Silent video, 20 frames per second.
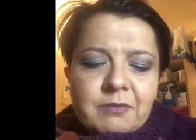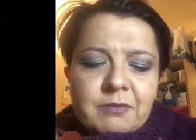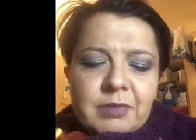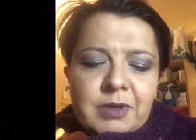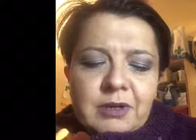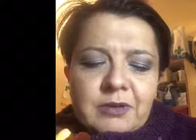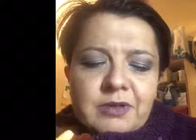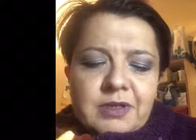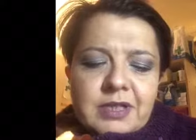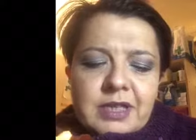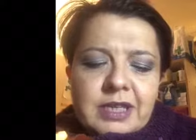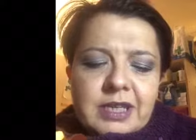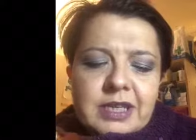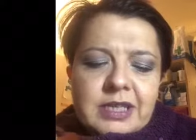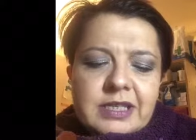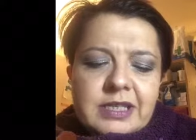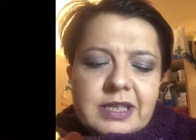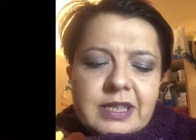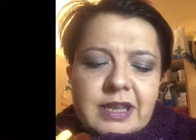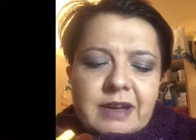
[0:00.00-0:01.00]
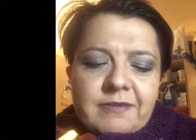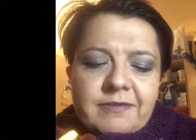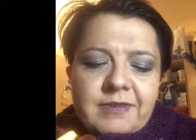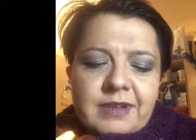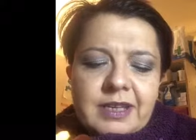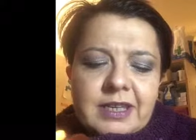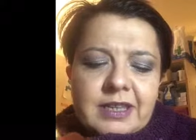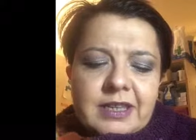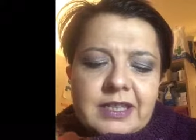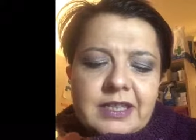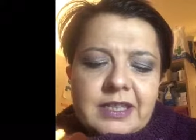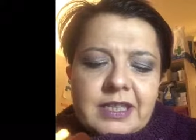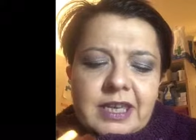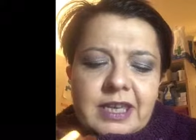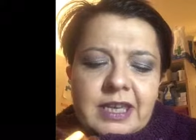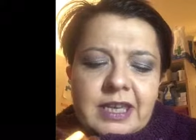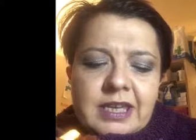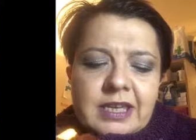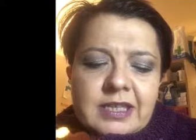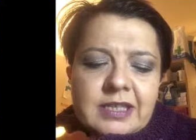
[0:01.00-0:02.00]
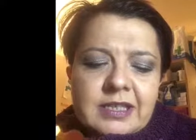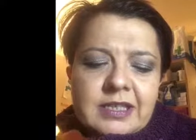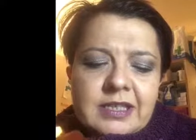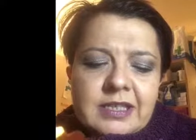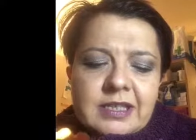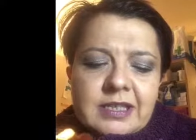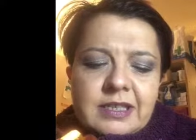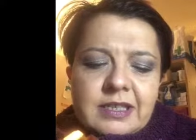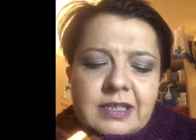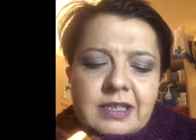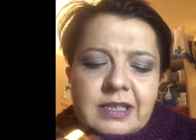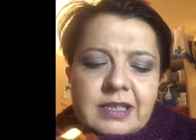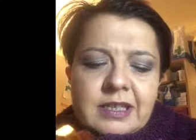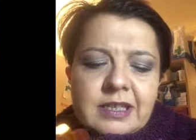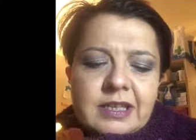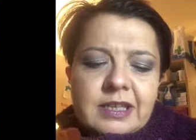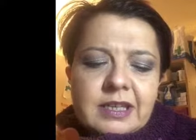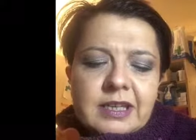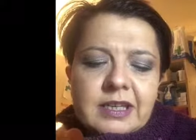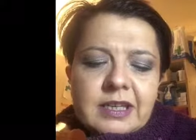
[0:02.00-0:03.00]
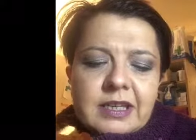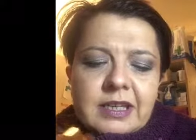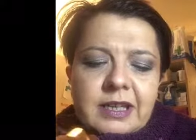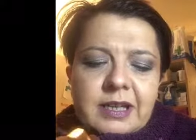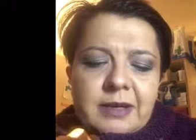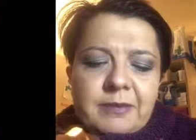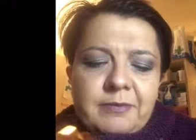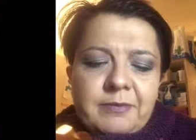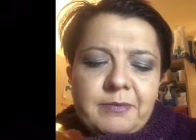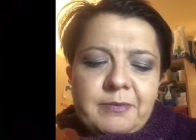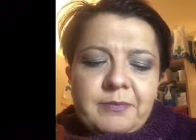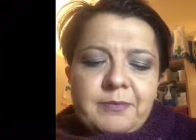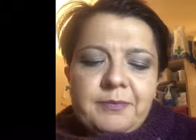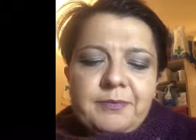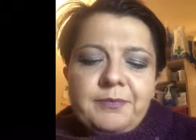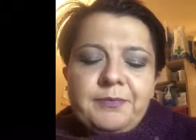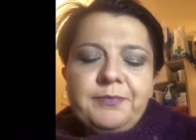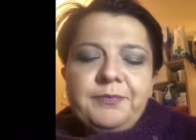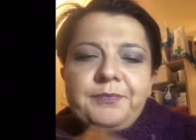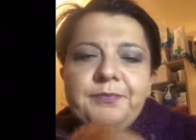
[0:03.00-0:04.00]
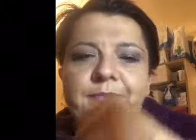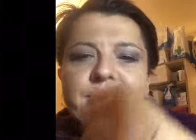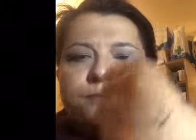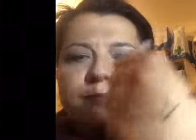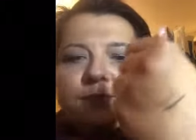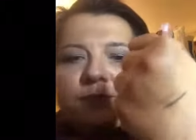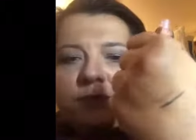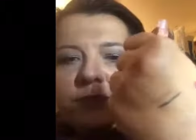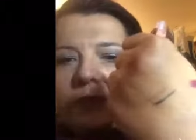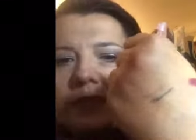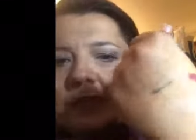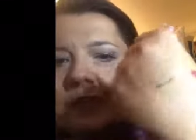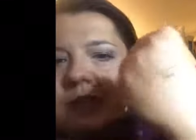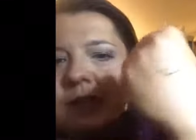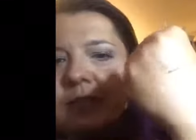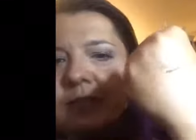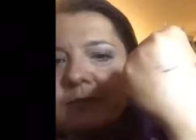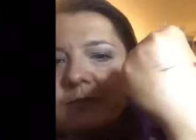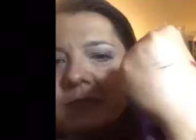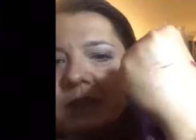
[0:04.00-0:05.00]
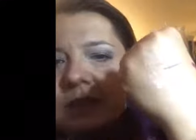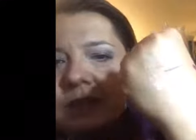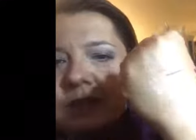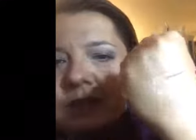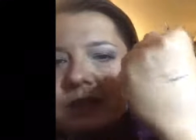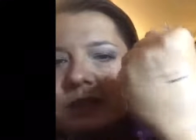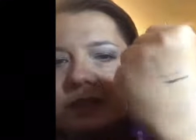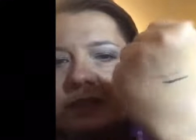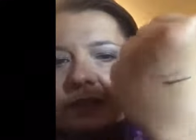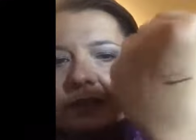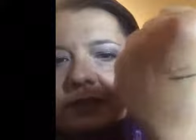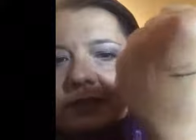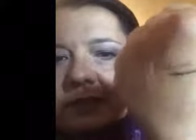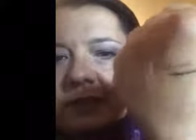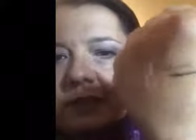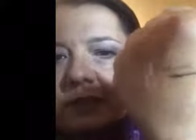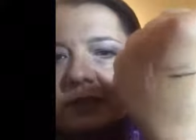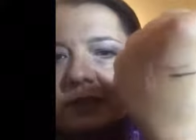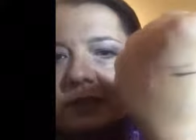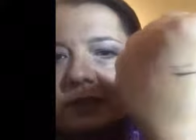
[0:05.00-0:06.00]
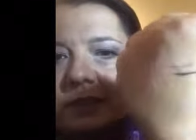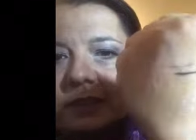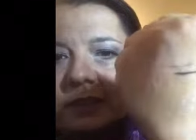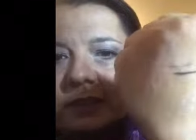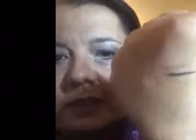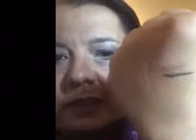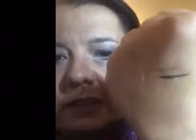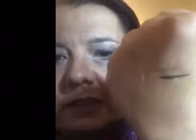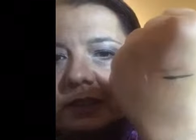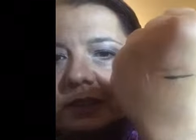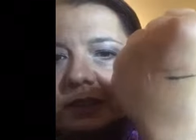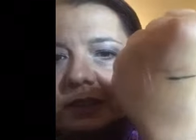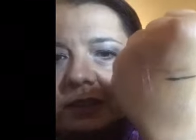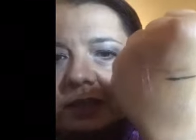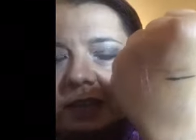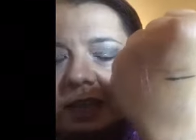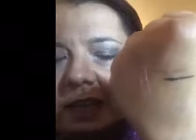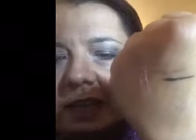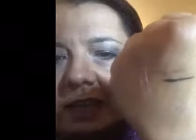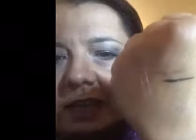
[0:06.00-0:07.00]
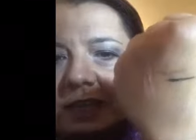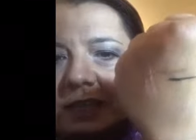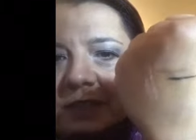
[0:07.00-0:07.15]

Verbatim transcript: Blondie is lovely. This is um, a lip luster. And